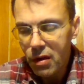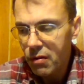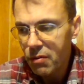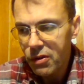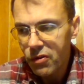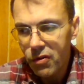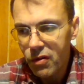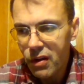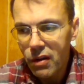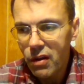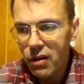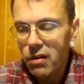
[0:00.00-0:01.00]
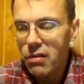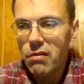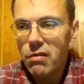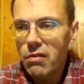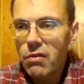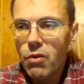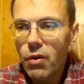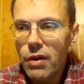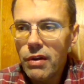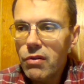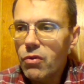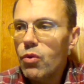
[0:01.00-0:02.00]
I was already
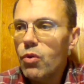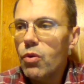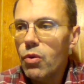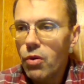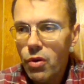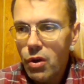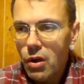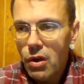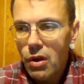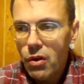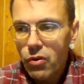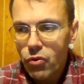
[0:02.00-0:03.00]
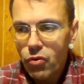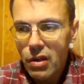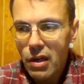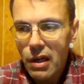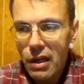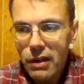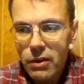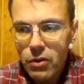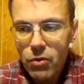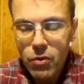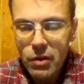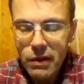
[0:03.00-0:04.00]
going to to the high
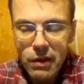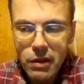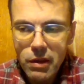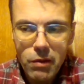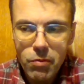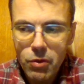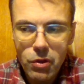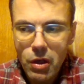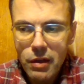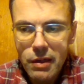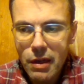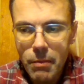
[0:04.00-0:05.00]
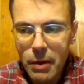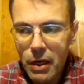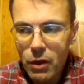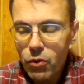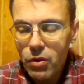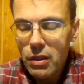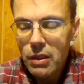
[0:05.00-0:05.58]
school and the teeth would not come out.